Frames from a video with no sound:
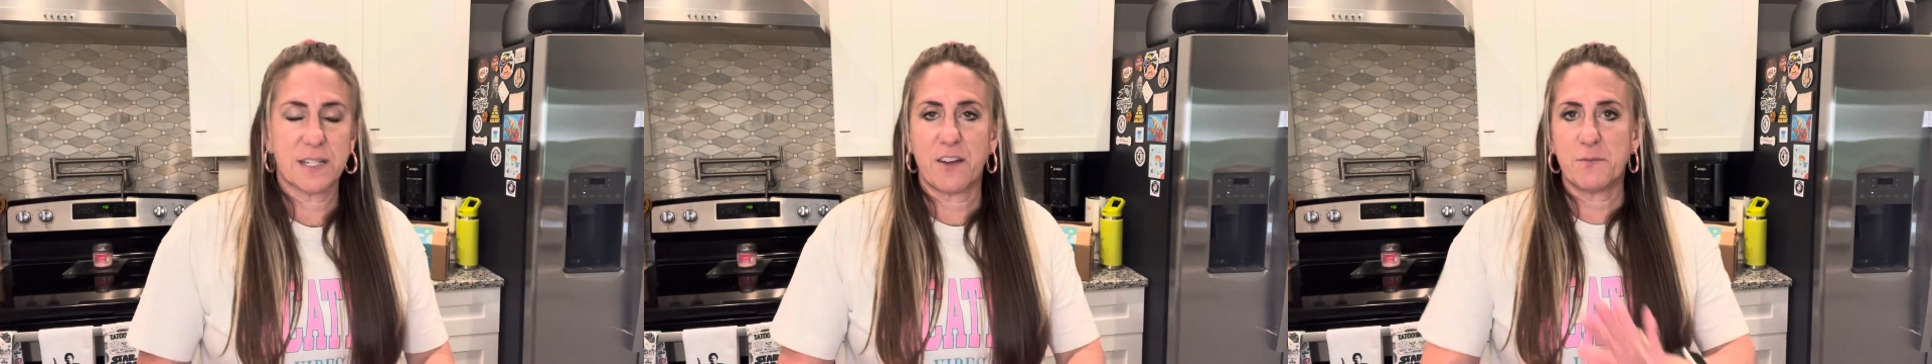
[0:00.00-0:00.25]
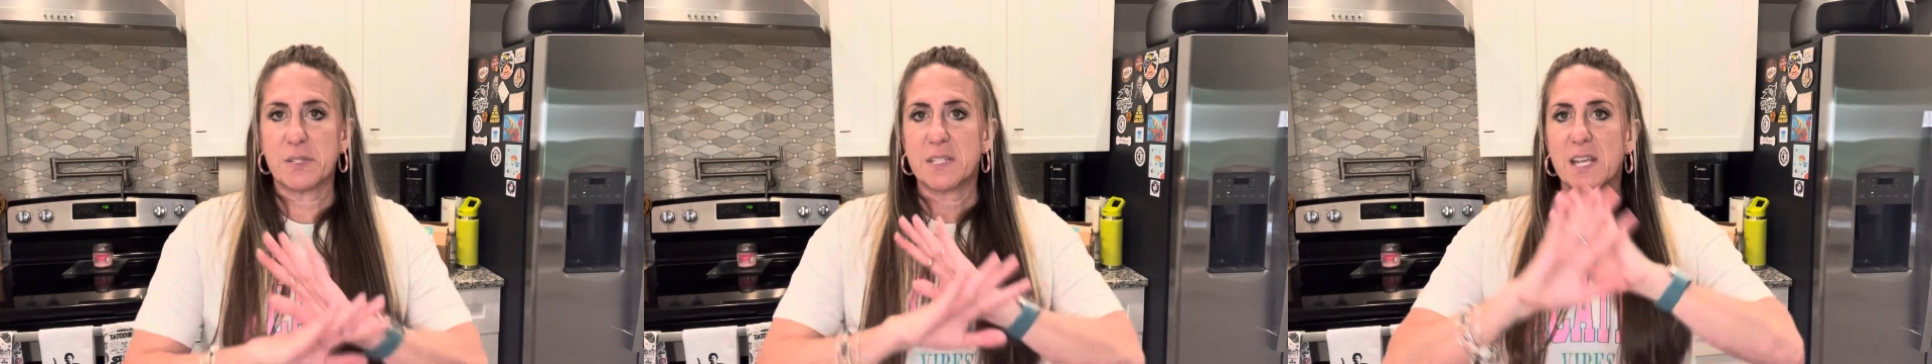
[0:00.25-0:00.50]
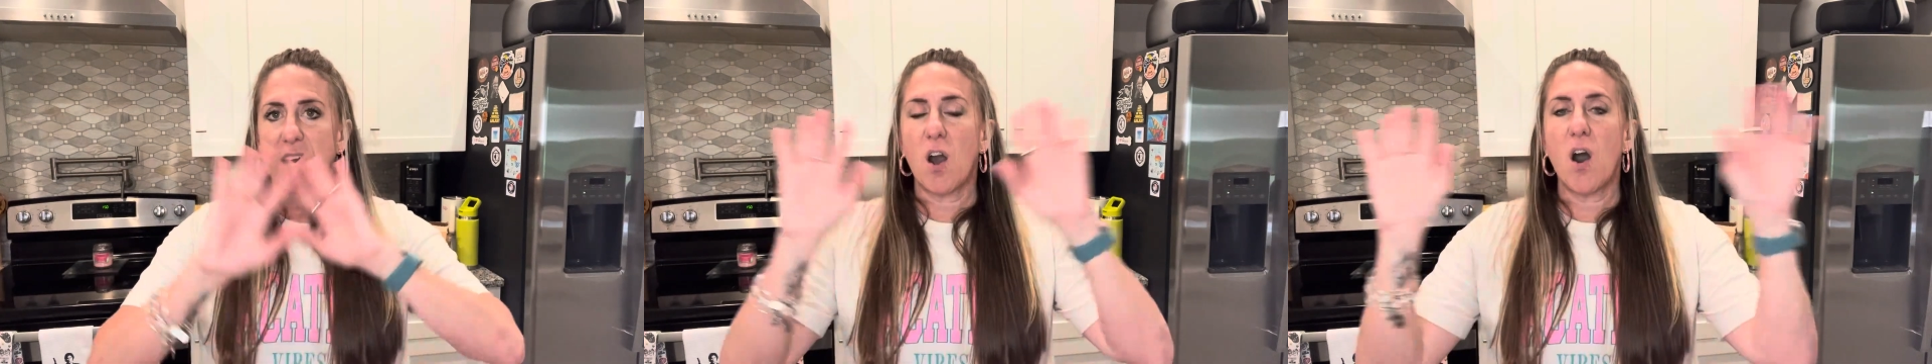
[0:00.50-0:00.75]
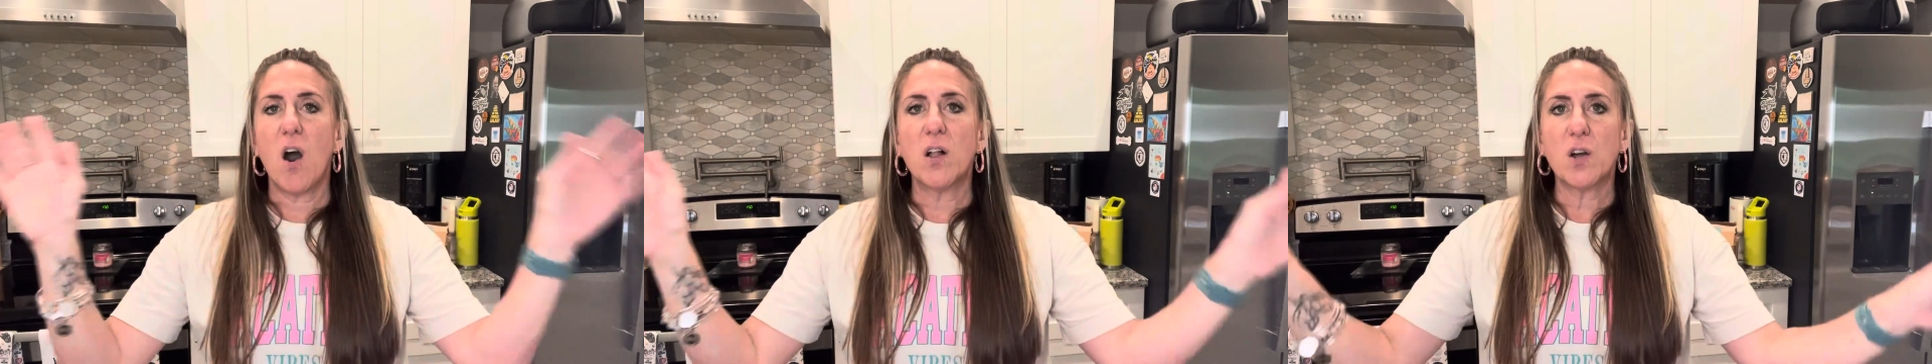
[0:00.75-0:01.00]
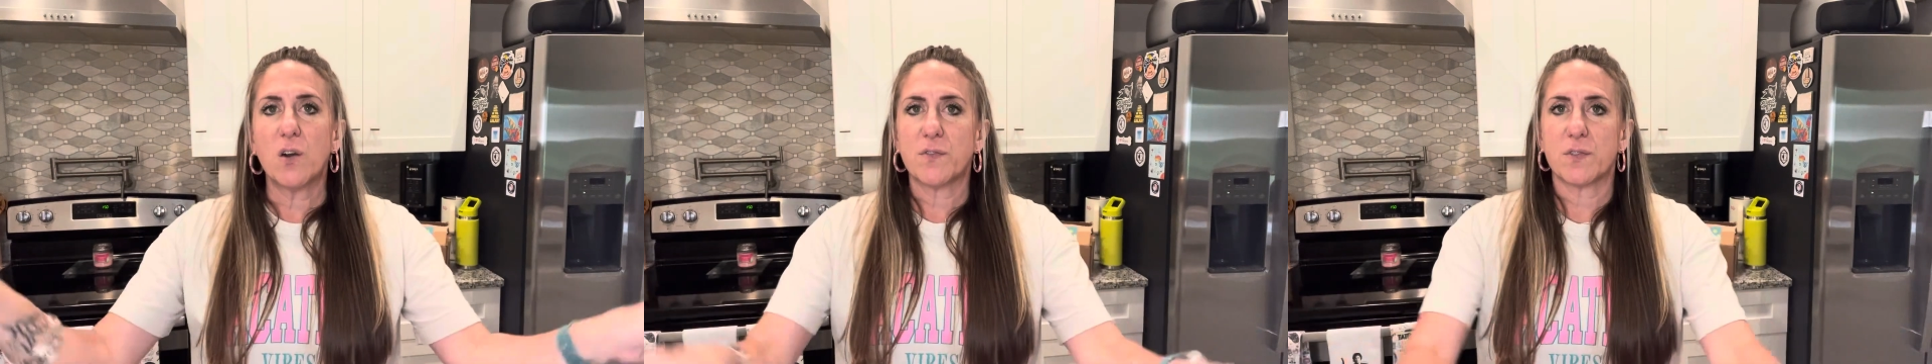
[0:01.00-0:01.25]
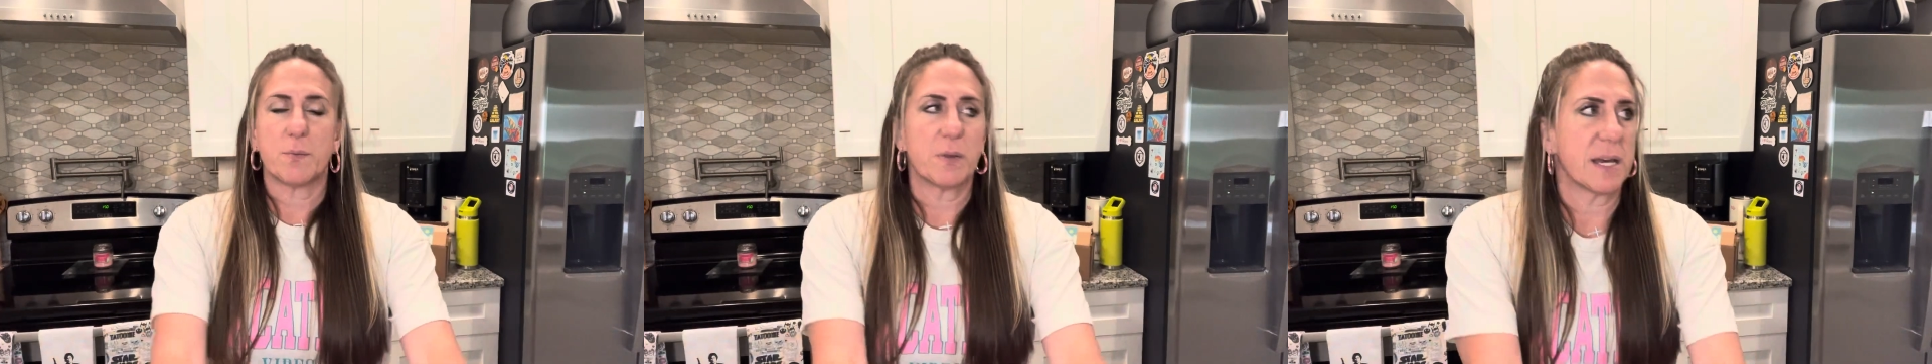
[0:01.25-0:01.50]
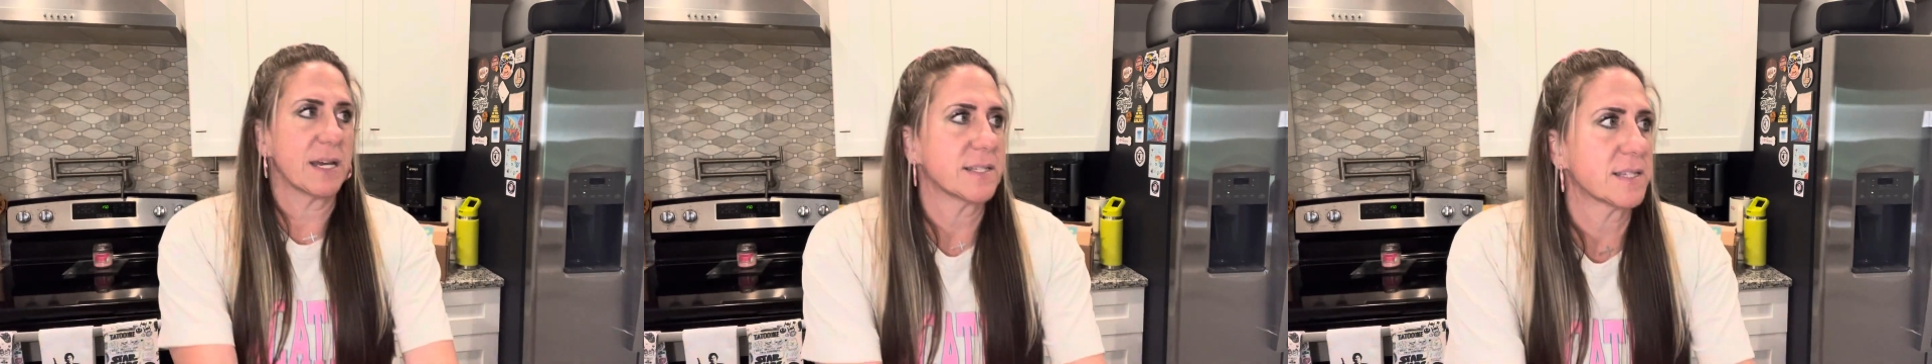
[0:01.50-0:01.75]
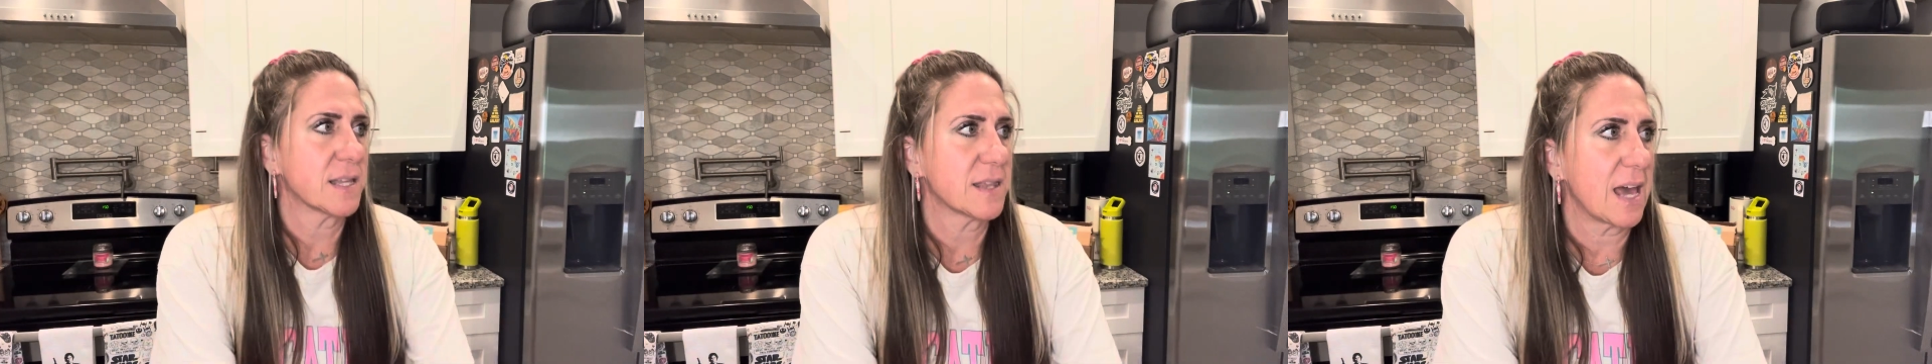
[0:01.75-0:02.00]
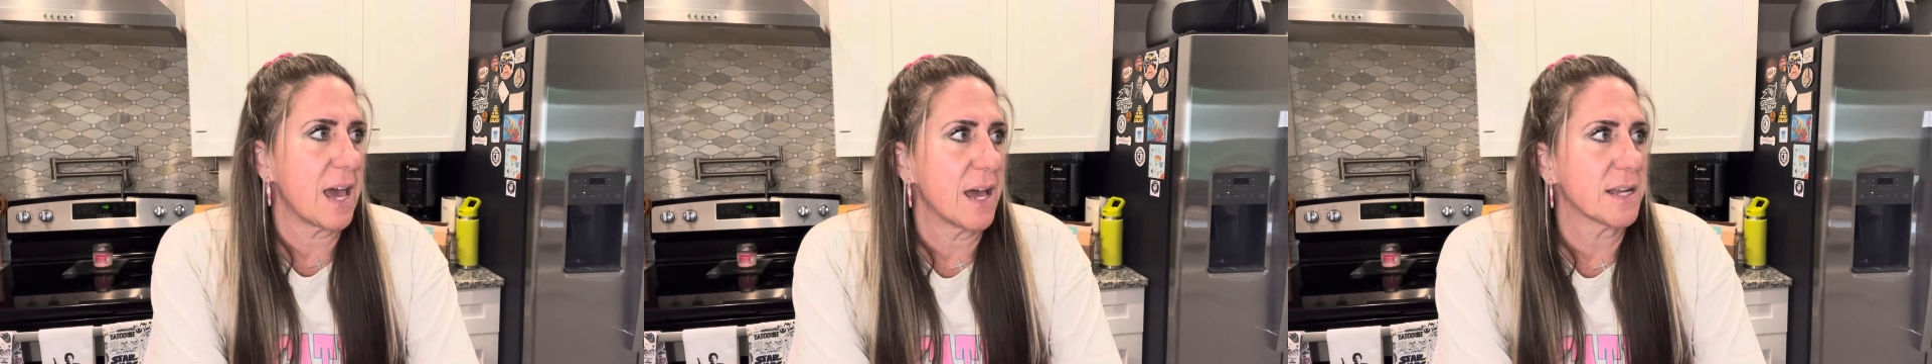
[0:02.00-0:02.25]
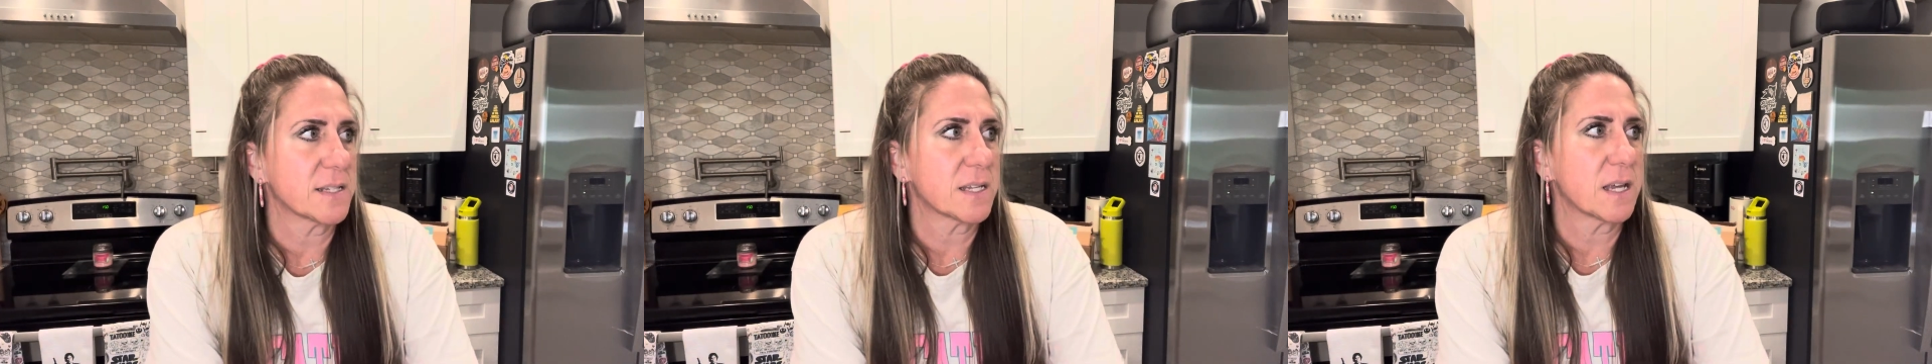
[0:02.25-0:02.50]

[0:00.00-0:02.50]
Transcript: And I've been seeing all over the place that